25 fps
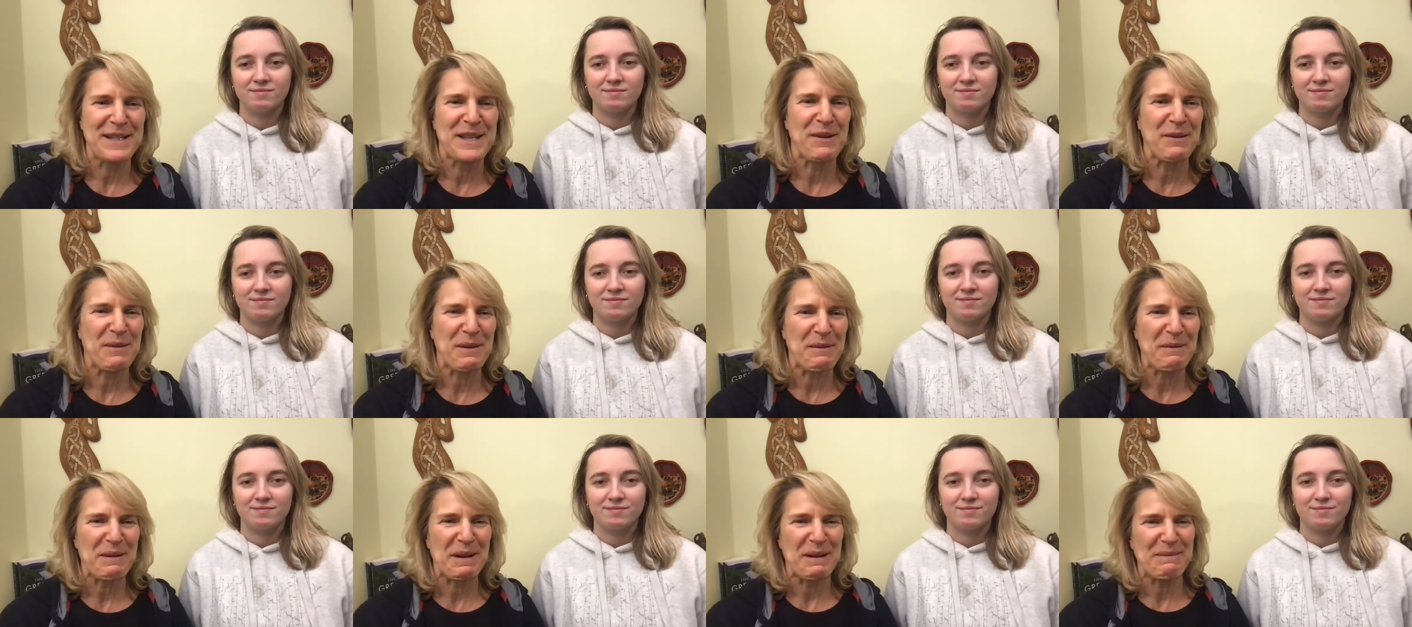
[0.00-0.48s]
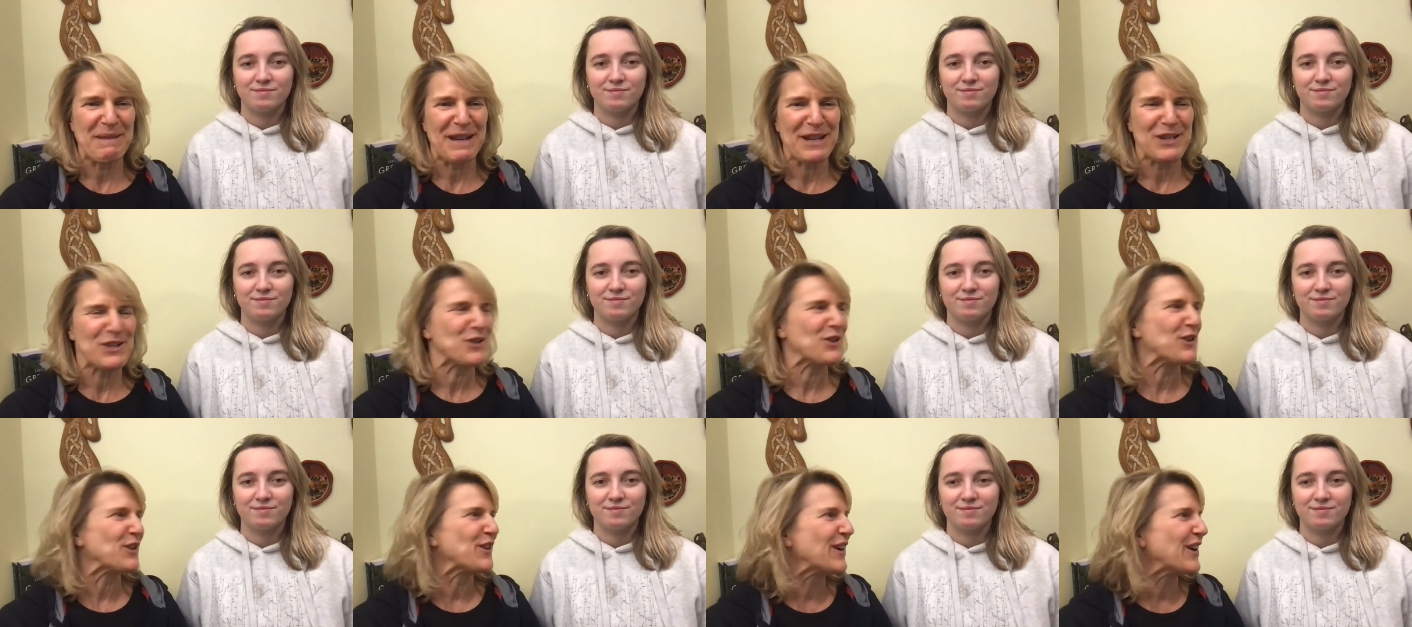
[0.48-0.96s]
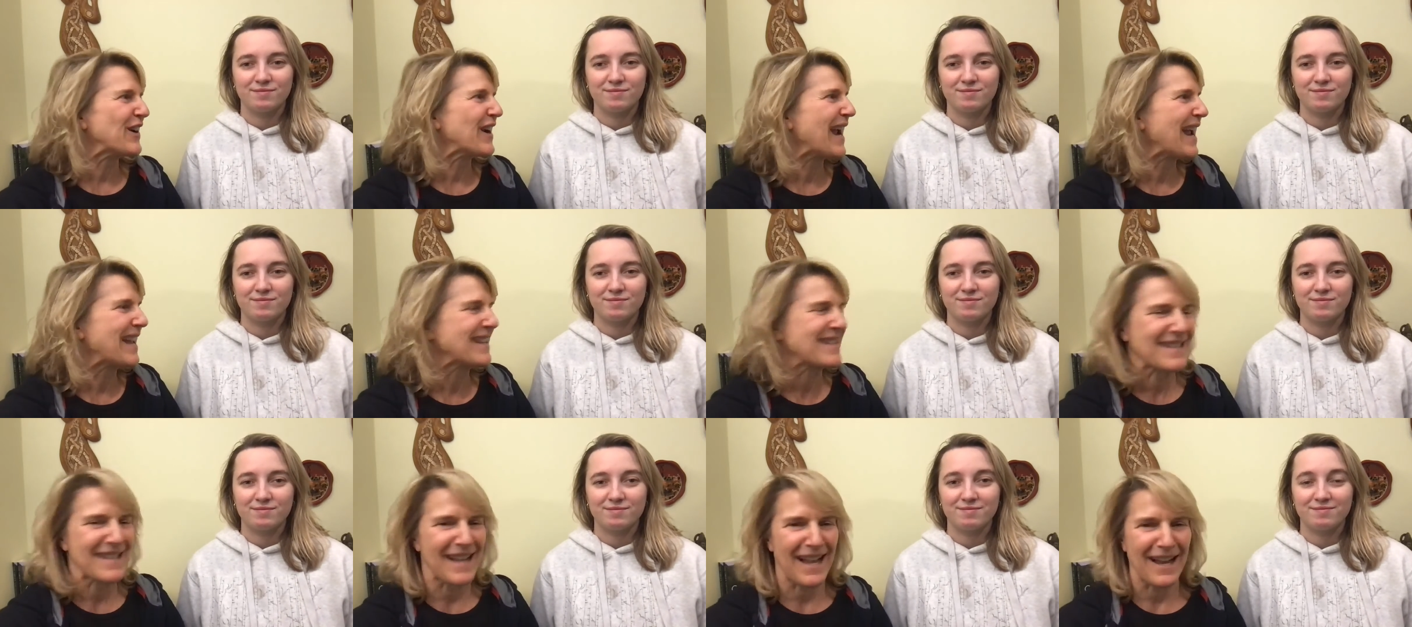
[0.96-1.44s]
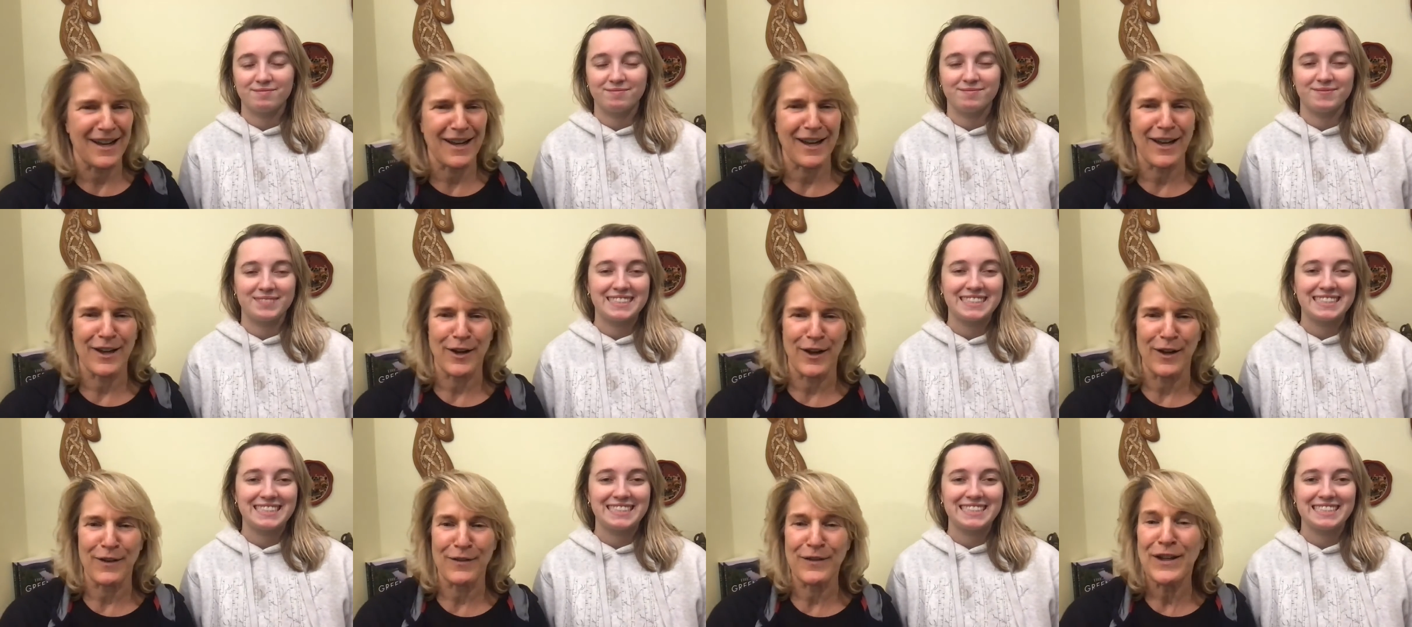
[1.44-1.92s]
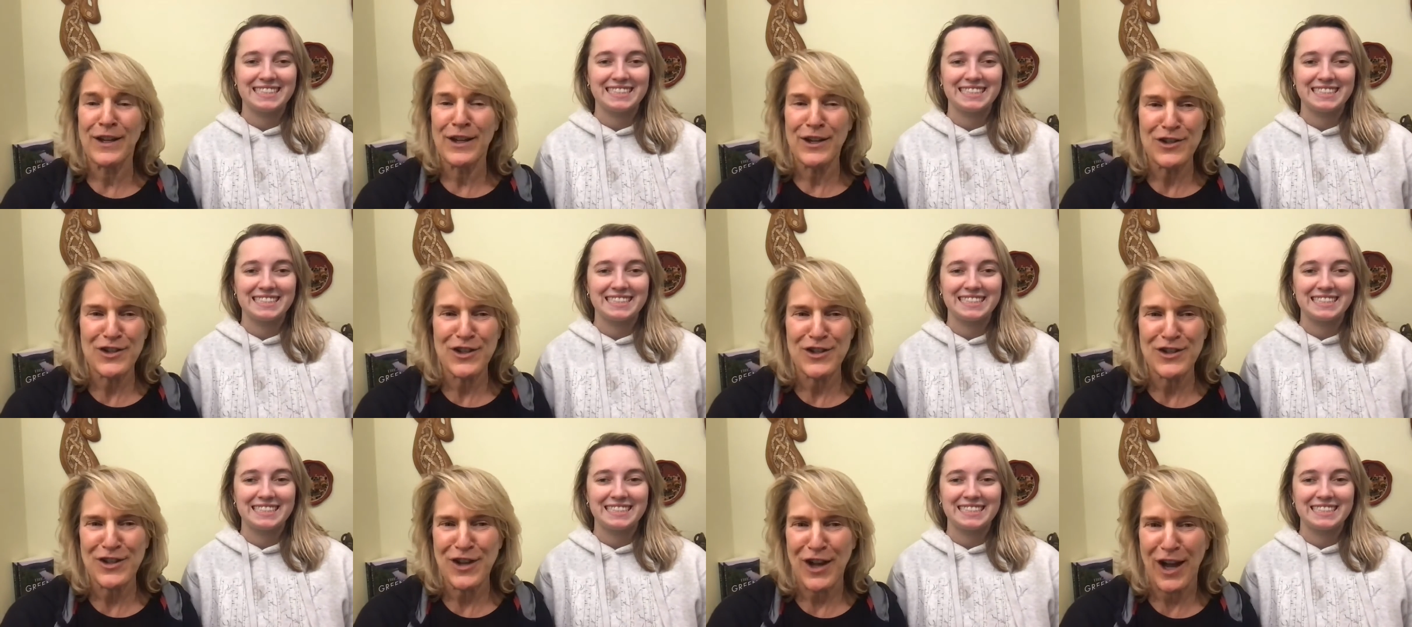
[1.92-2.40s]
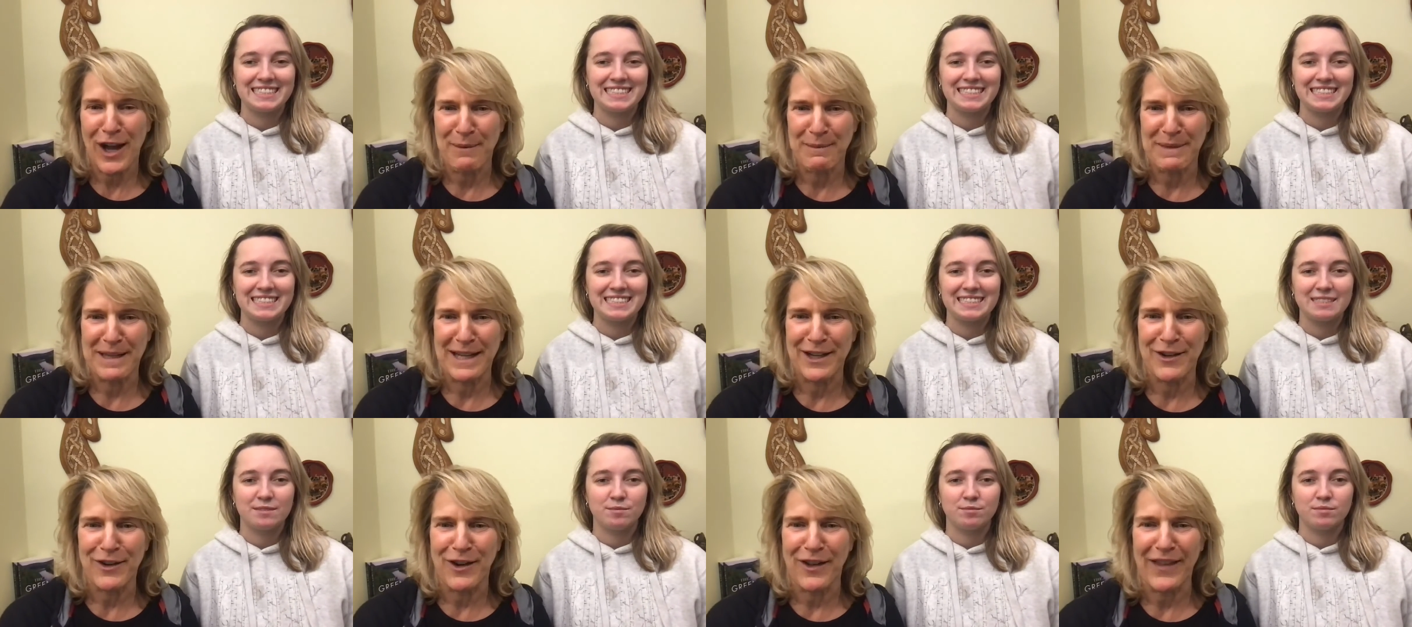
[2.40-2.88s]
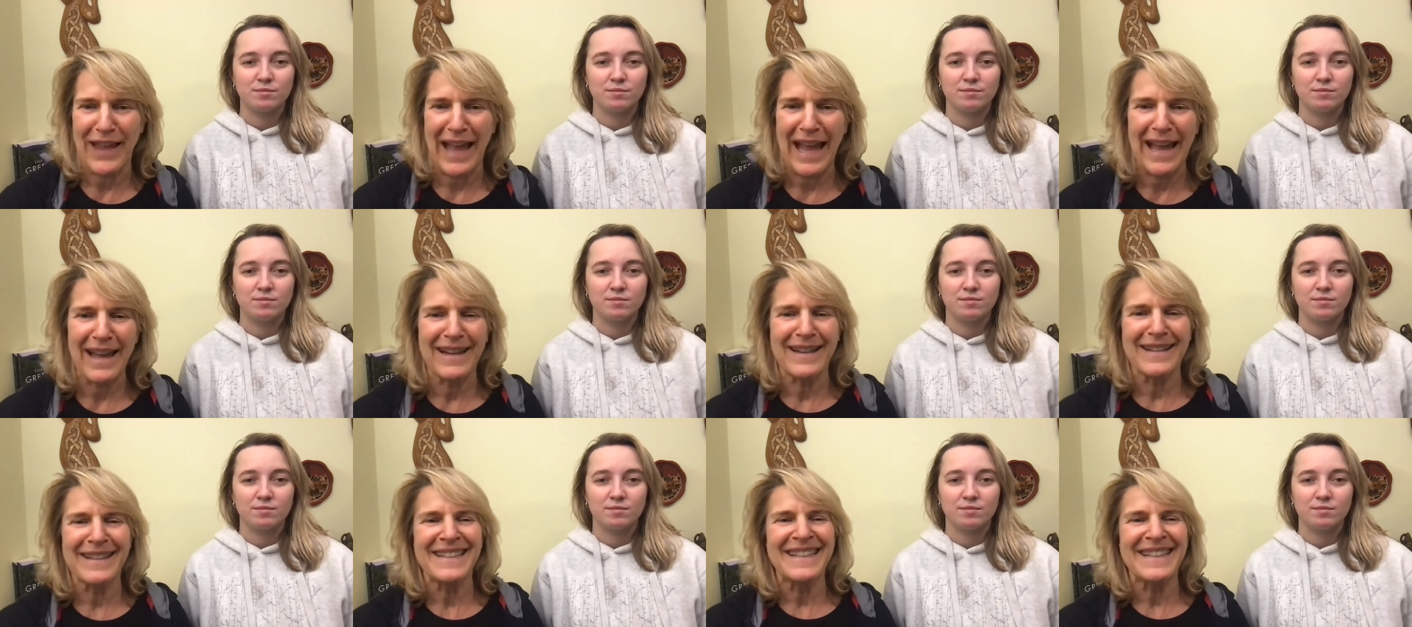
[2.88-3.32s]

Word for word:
Speaker 1: So we want to make sure her head's not cut off. Just commenting on that.